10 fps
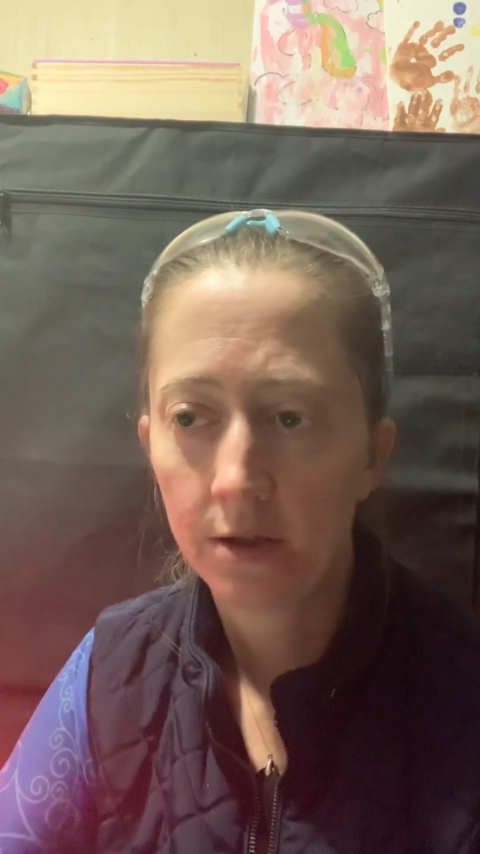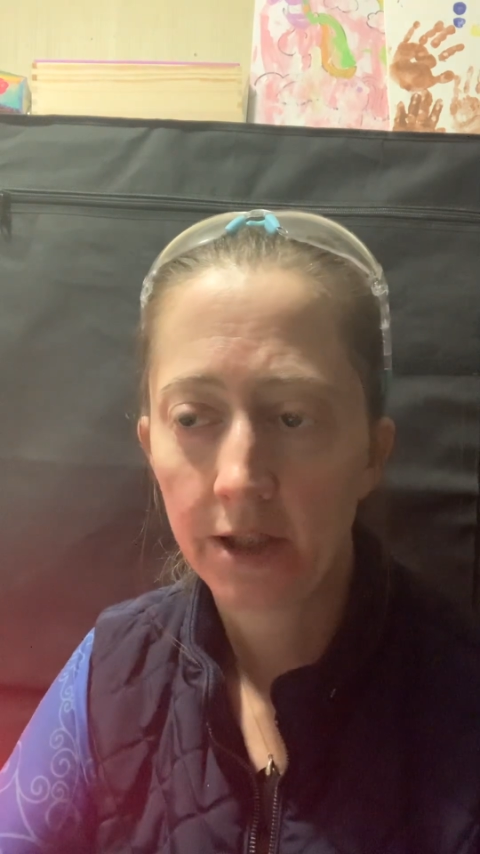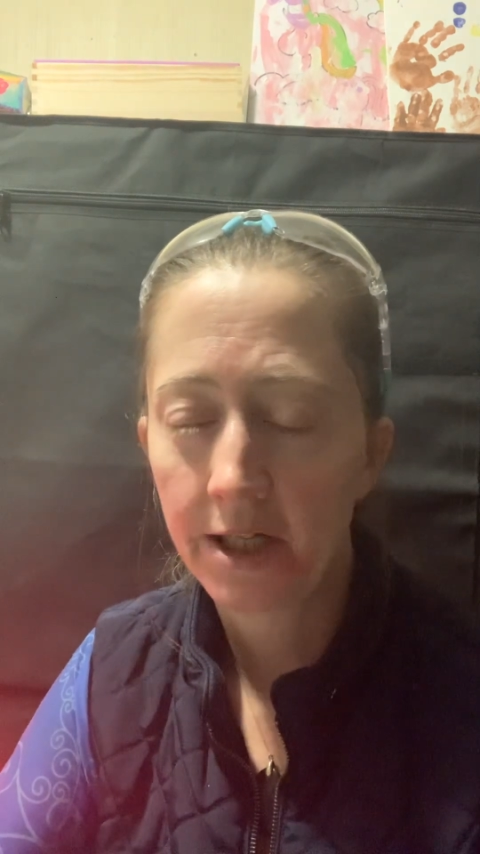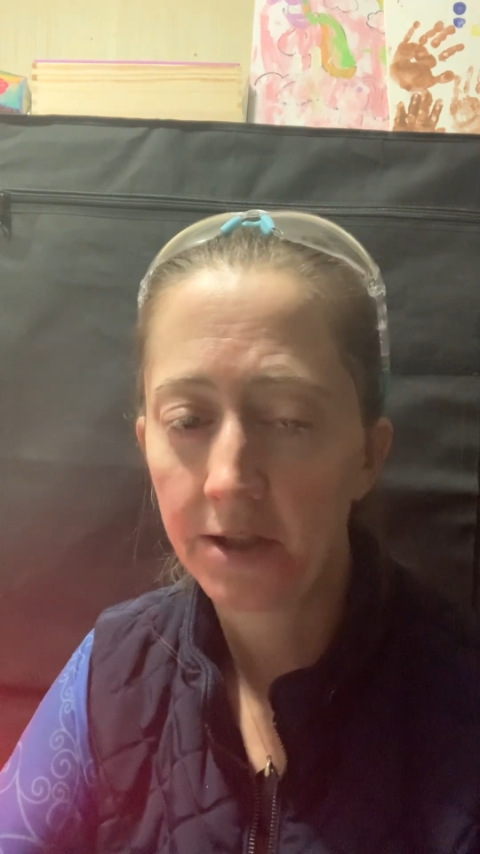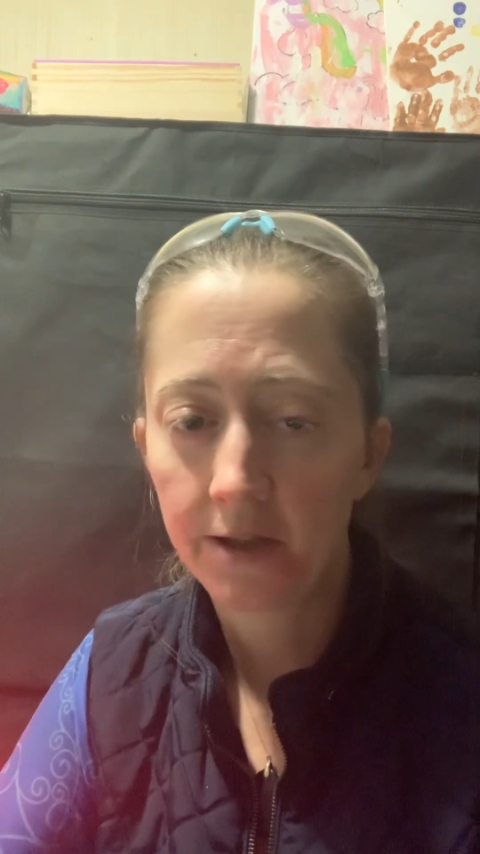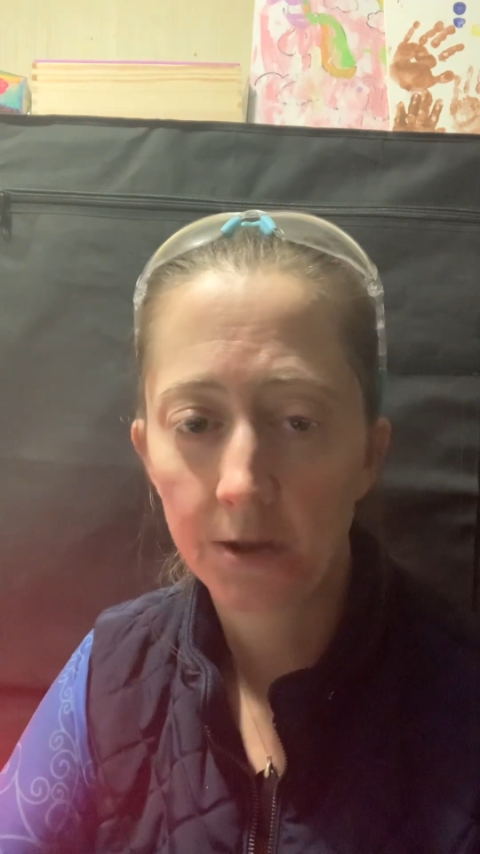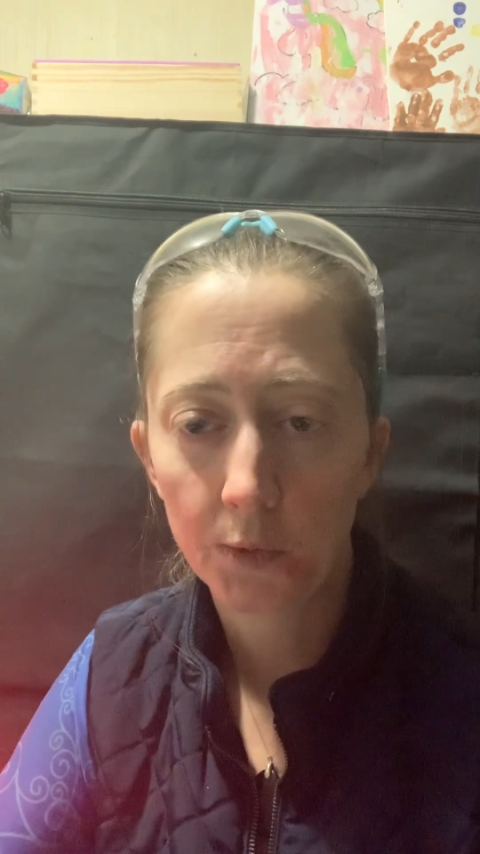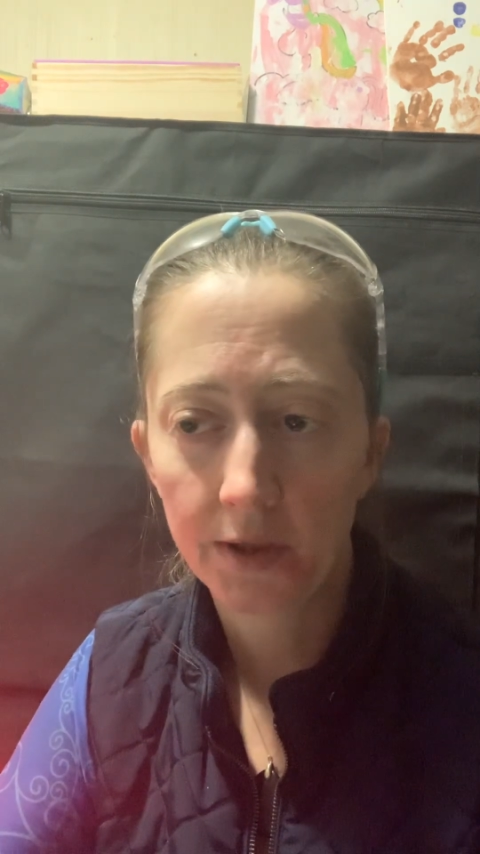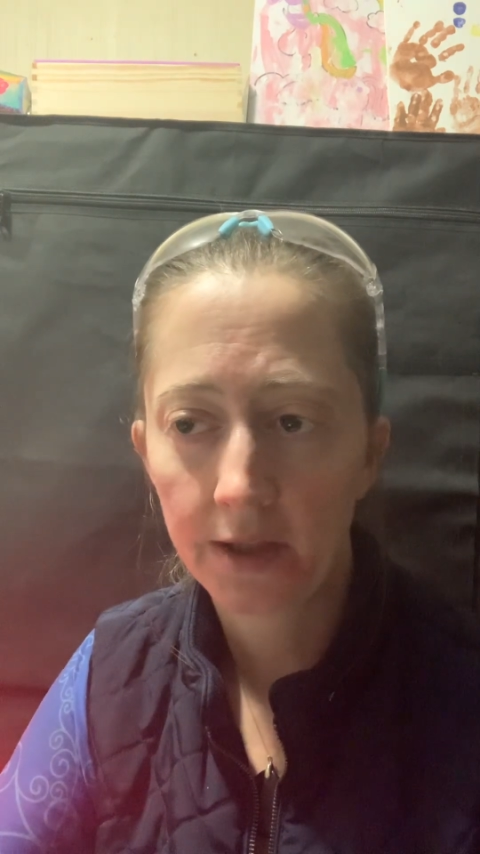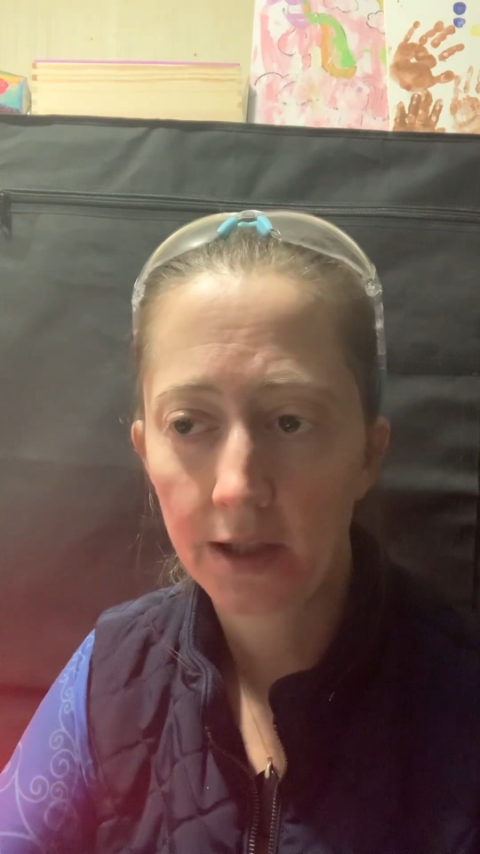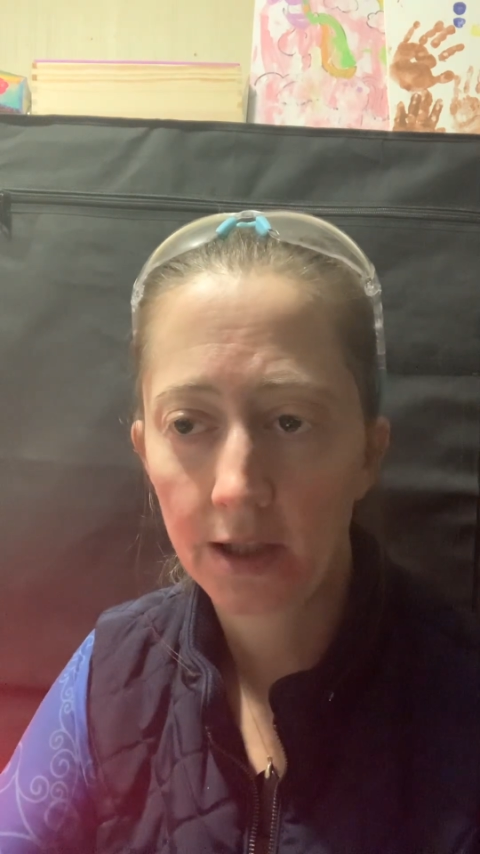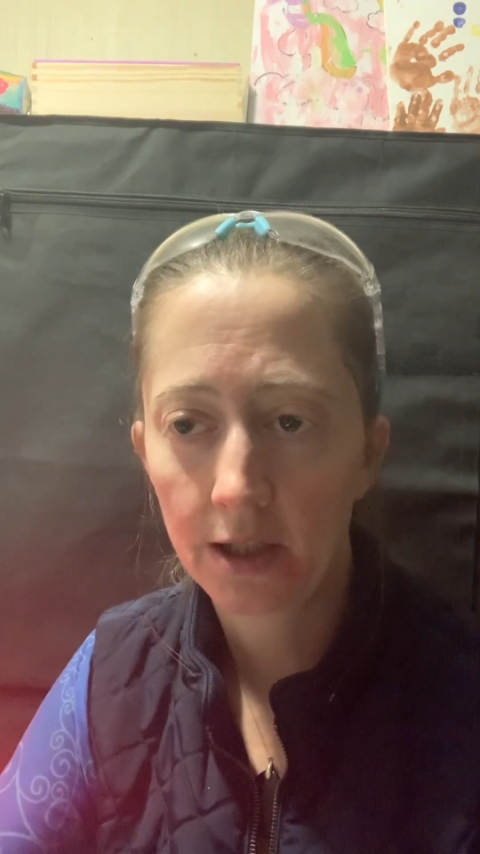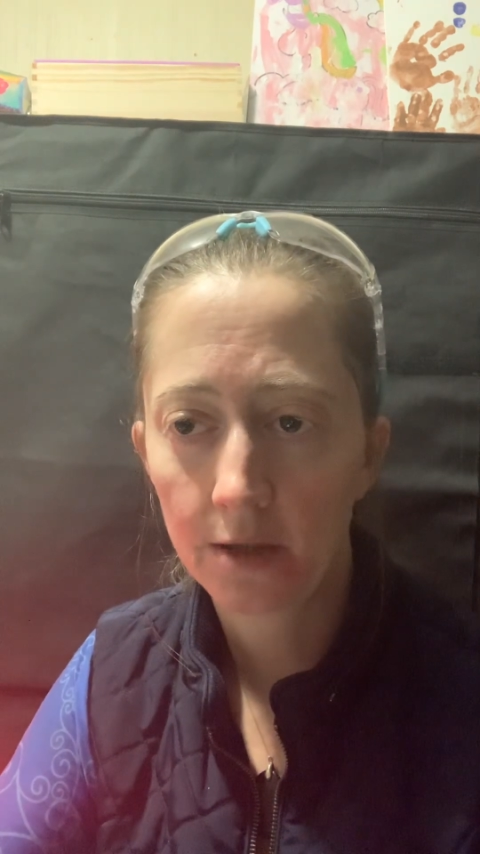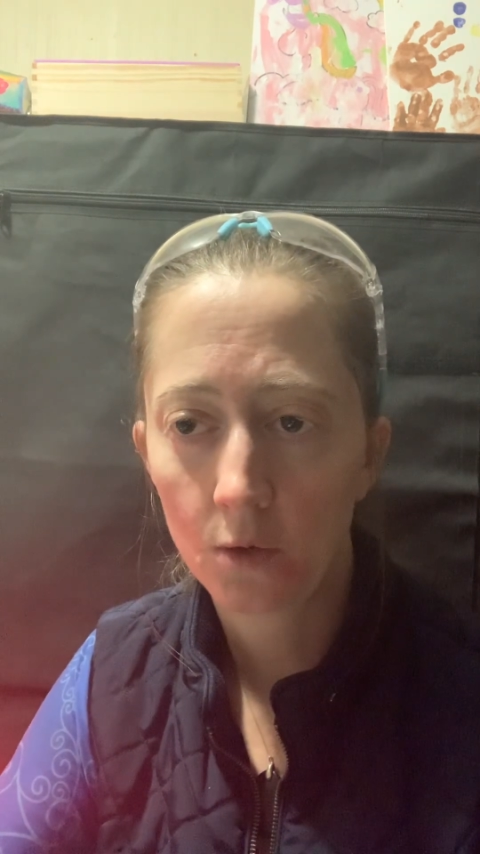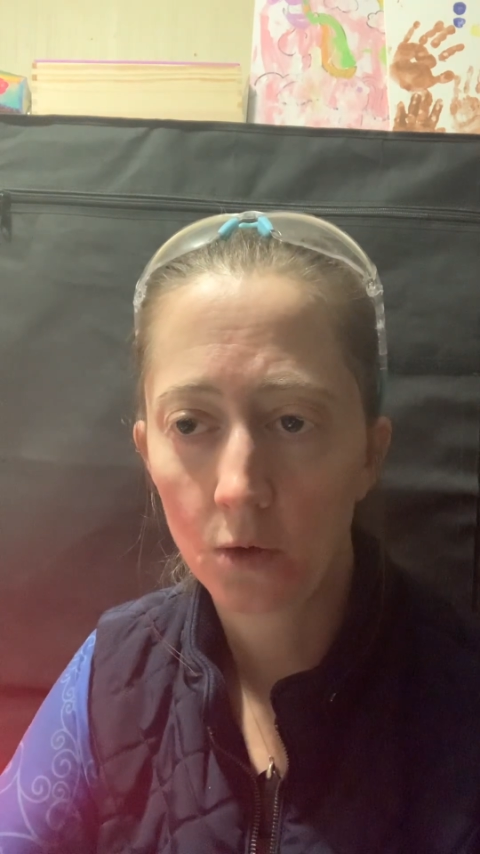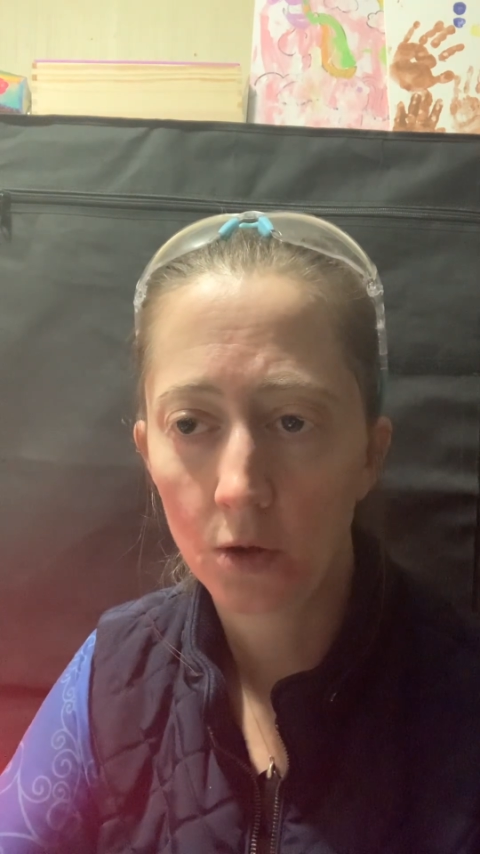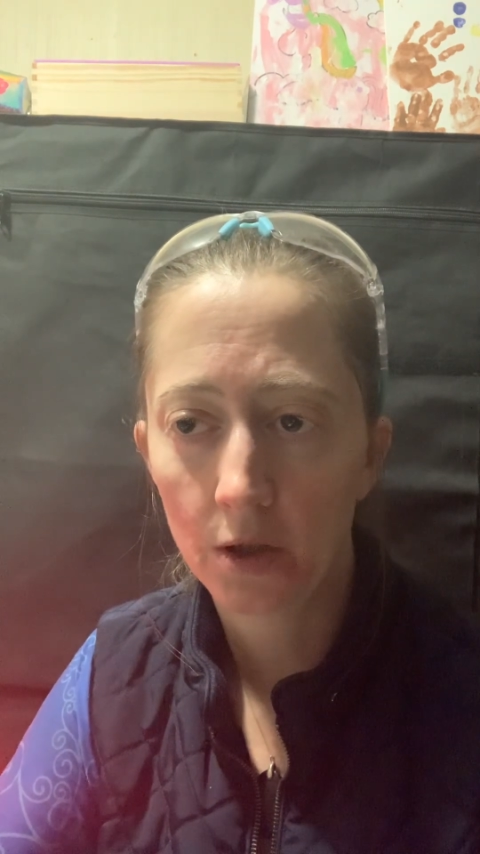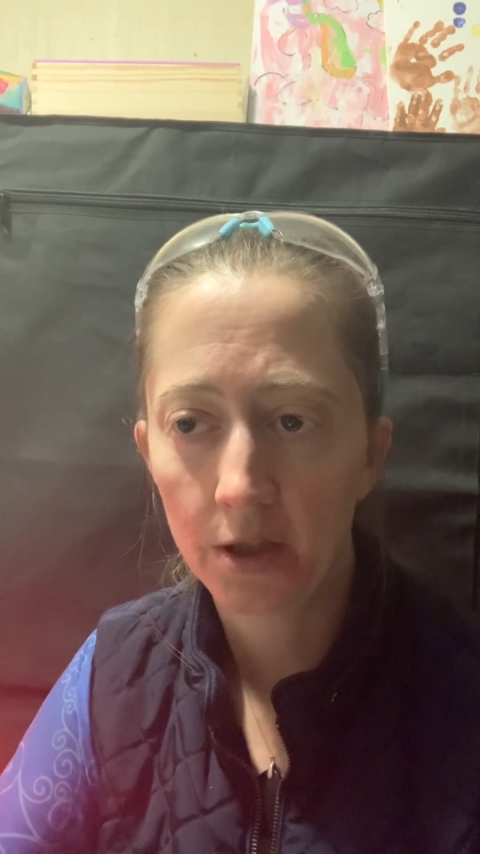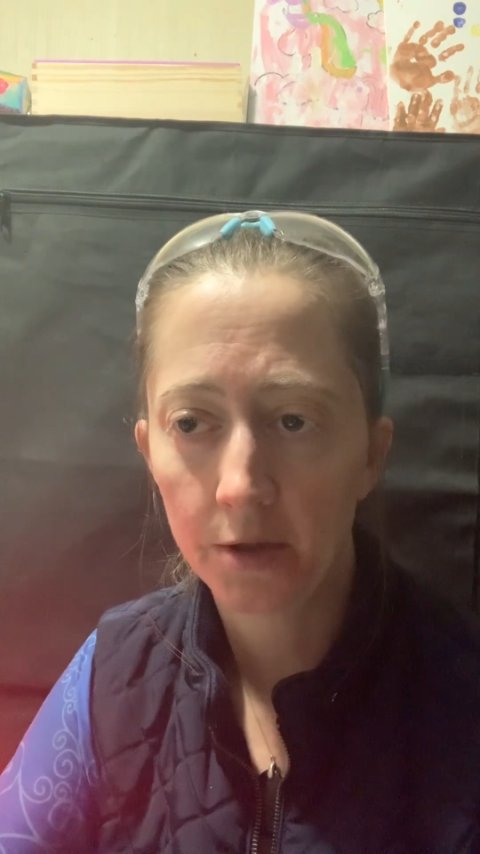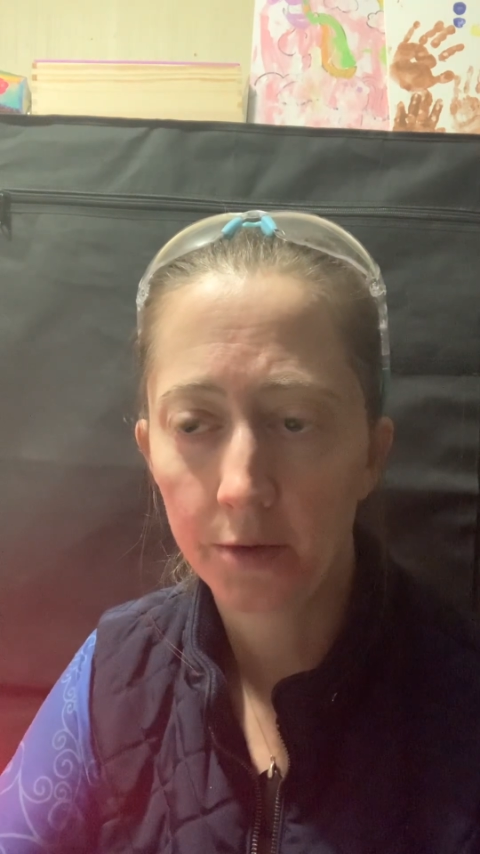anything with that
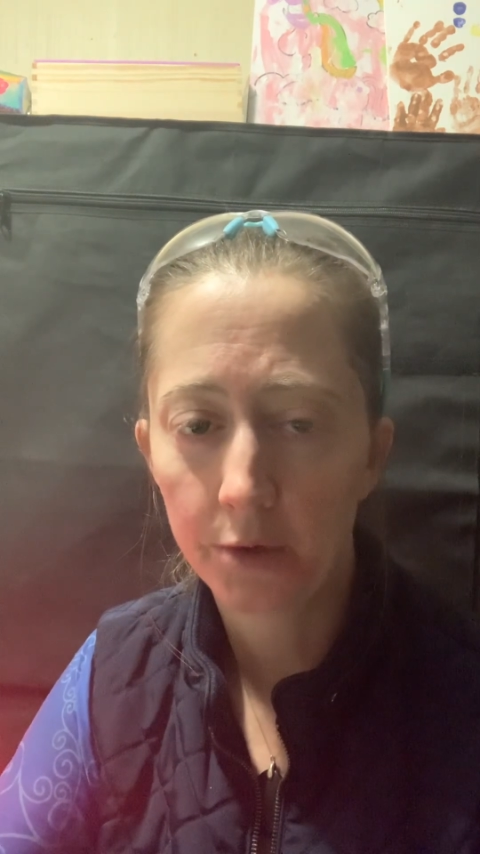or